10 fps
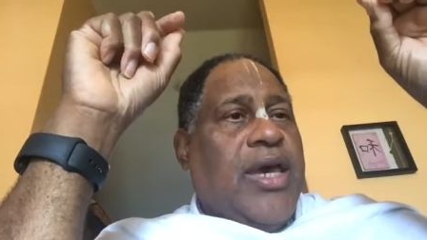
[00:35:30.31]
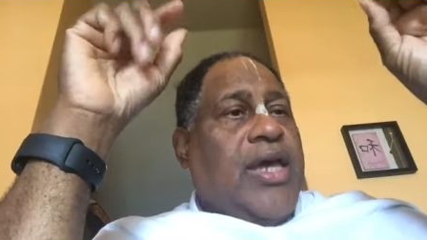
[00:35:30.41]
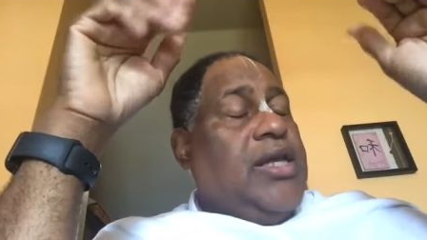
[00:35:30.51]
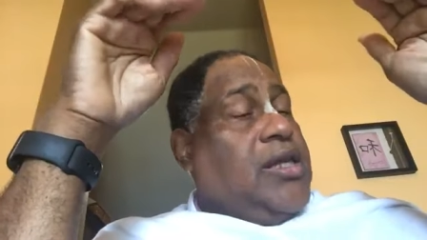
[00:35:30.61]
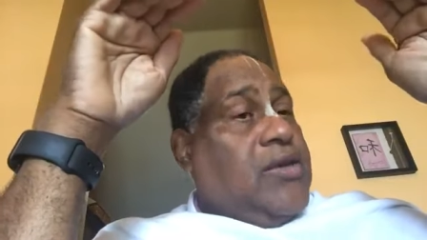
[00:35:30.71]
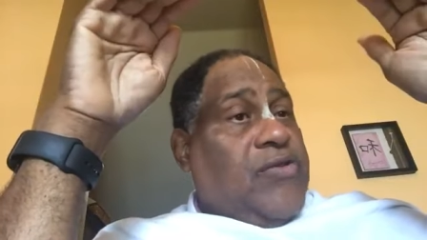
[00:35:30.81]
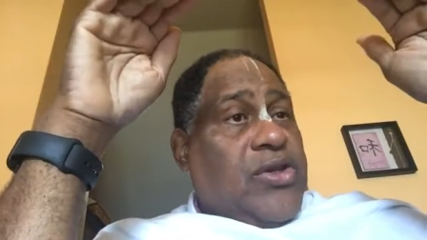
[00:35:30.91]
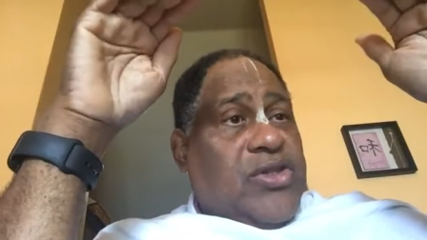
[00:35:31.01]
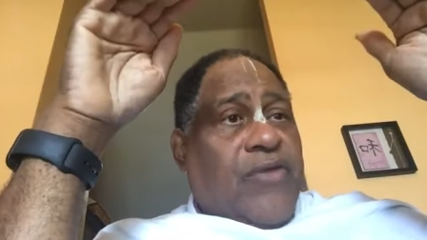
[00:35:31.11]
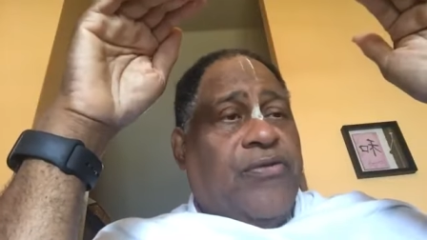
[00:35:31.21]
And any of
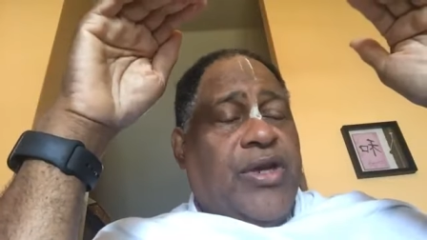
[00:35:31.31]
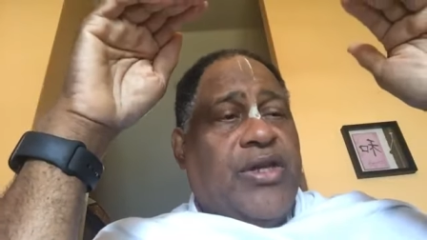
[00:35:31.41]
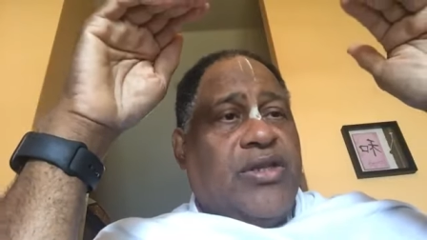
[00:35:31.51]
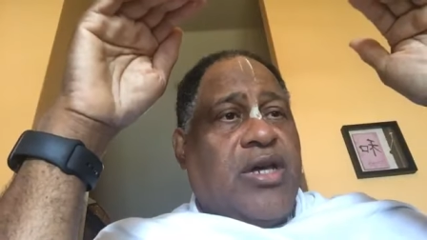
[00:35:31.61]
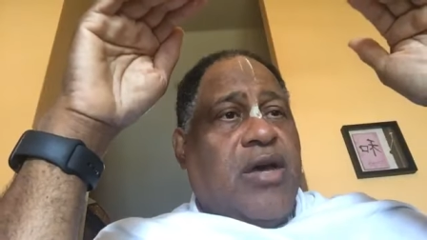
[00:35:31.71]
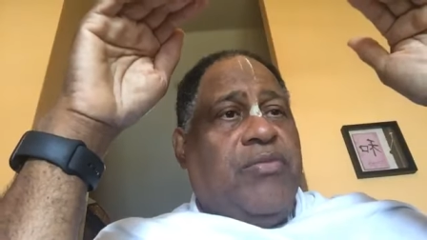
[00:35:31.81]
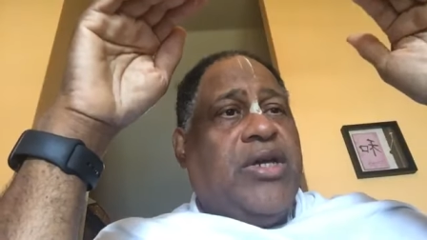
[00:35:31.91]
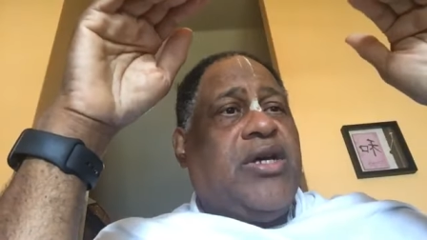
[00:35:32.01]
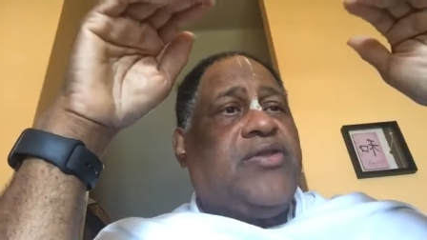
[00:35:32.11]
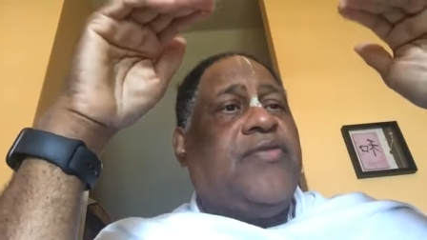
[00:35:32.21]
your suffering has come
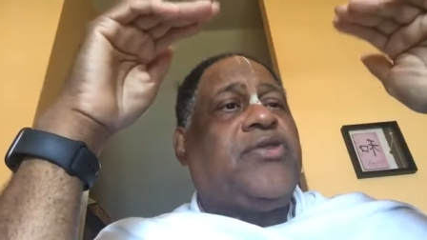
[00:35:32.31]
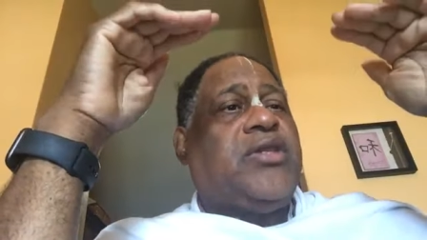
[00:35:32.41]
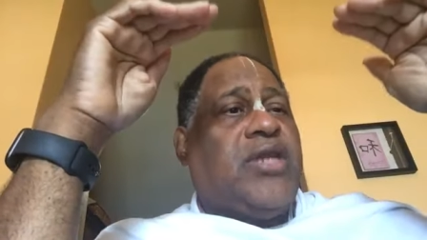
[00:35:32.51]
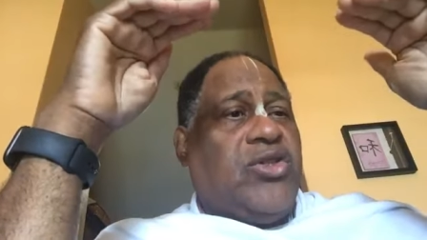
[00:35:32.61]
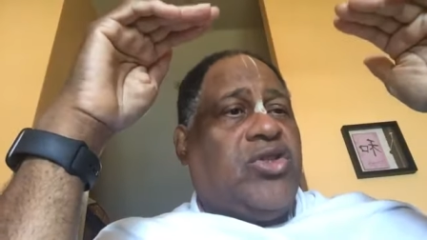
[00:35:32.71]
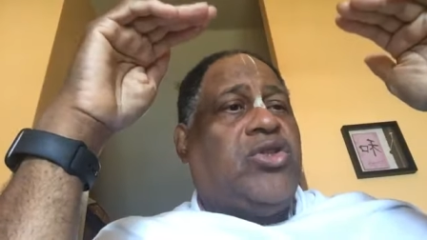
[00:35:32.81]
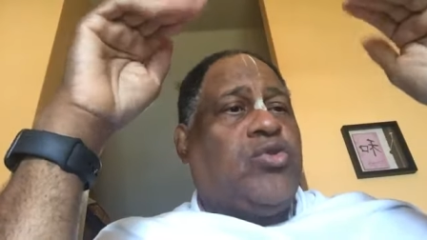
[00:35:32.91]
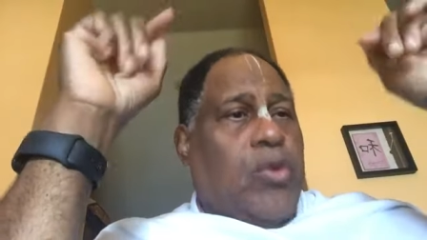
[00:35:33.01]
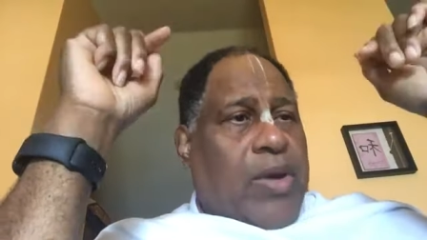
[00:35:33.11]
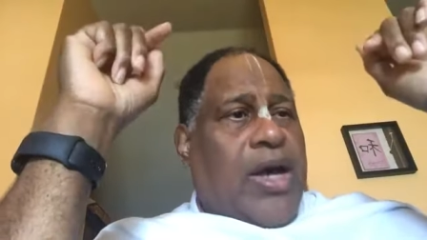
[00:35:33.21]
because of Tatashta
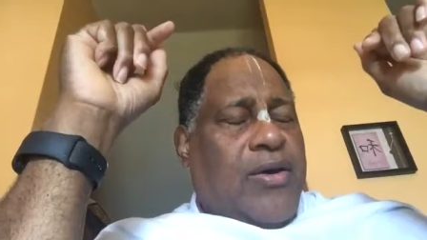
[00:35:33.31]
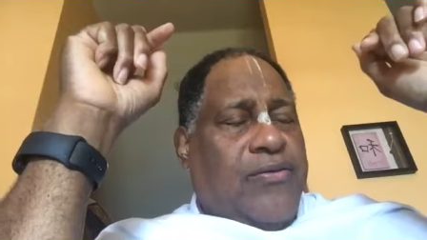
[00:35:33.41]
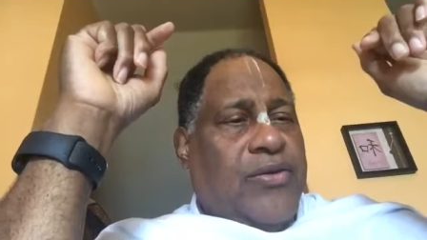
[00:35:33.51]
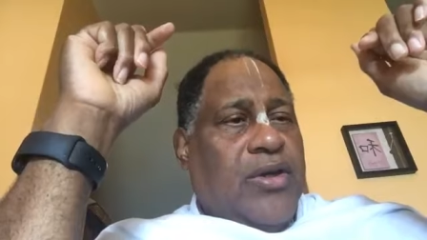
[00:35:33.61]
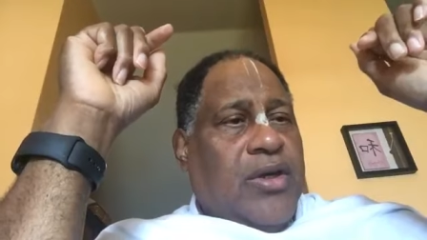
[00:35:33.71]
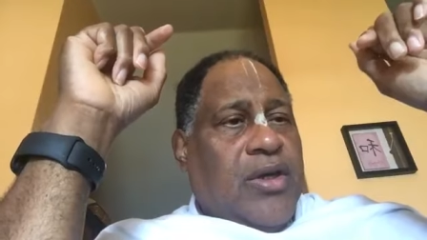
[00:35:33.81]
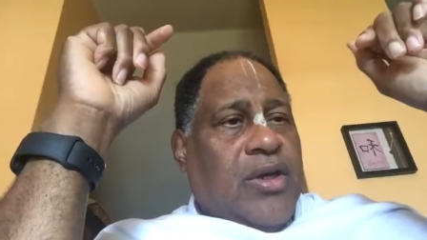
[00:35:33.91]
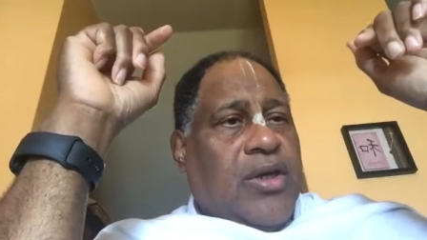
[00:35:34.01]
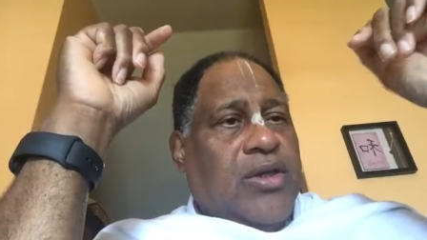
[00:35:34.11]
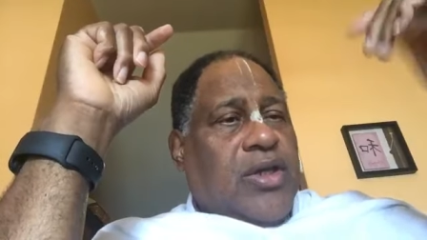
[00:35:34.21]
Swabhav
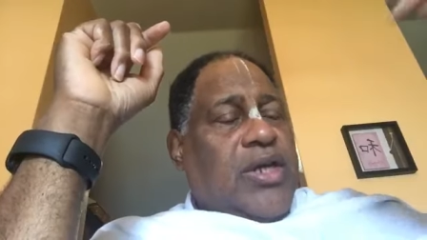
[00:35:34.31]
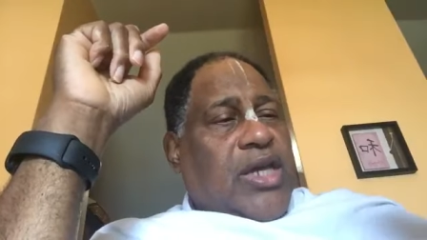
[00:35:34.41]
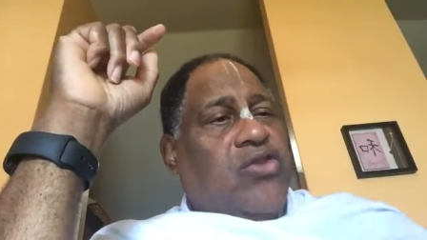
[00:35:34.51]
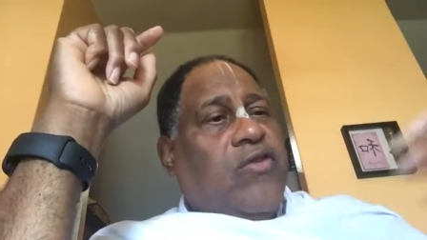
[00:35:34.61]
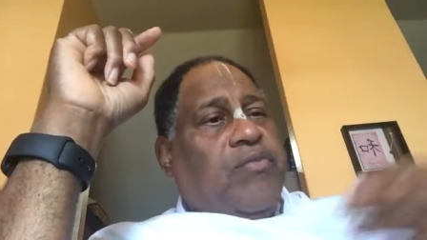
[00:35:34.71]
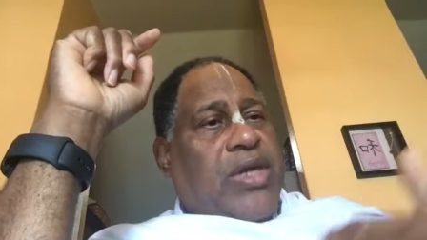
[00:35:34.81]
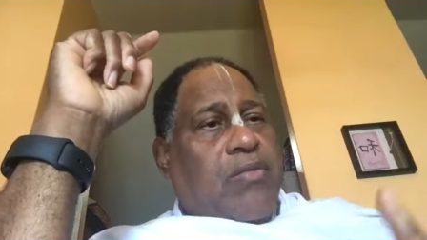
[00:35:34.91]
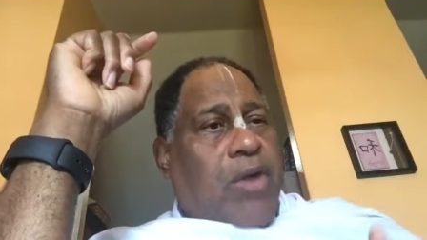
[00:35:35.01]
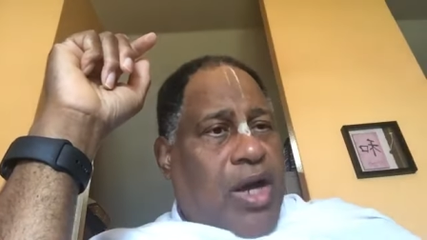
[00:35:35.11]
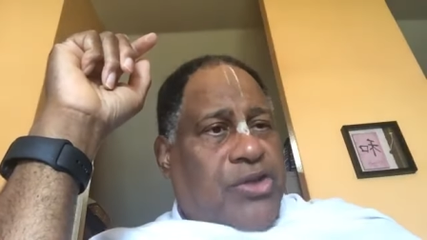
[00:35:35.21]
the nature of
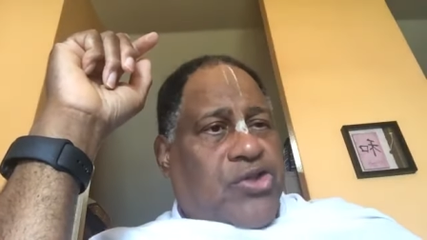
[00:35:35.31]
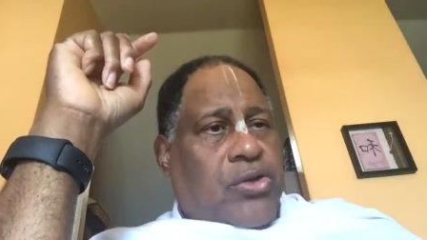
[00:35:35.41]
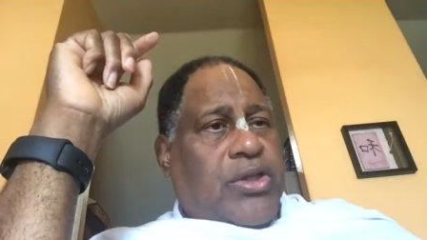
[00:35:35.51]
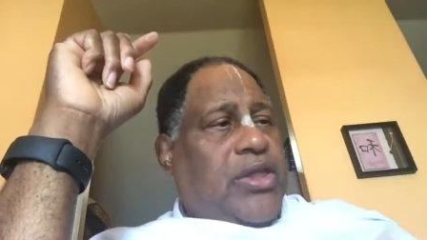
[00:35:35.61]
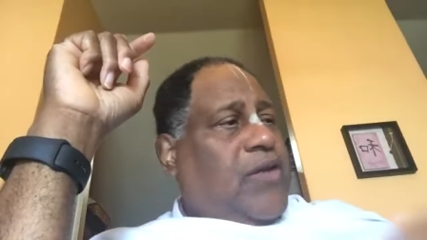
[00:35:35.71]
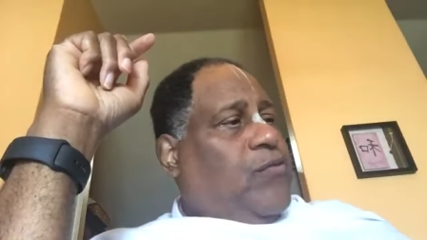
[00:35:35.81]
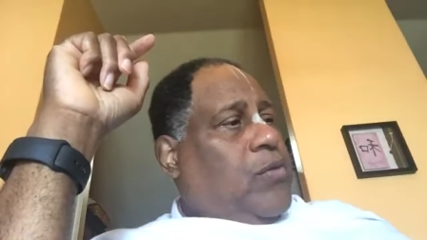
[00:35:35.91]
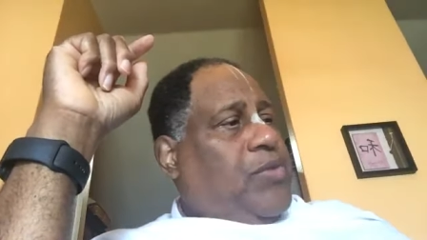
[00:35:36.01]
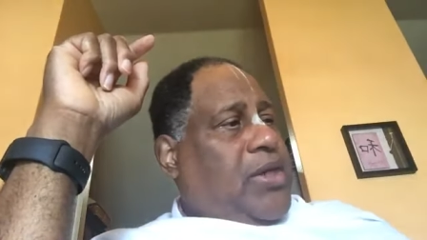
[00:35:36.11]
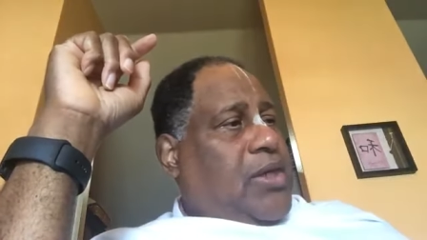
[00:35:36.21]
being marginal and
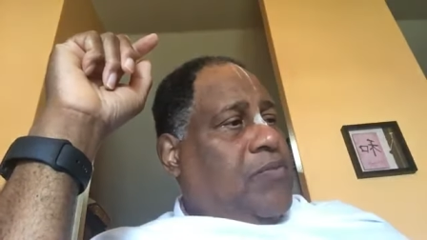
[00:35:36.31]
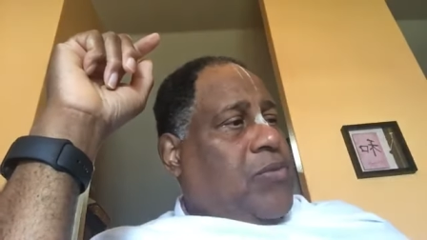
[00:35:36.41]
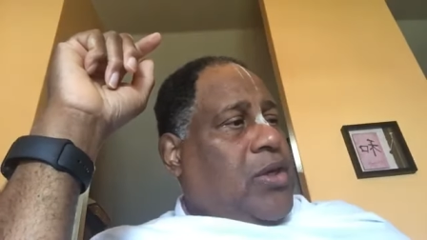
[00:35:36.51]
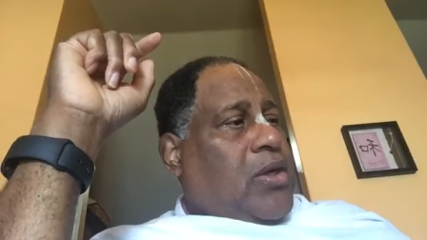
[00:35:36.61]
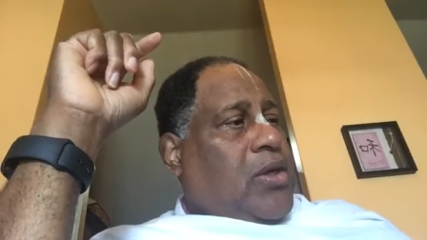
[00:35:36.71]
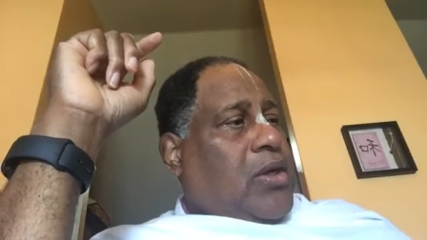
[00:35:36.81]
therefore being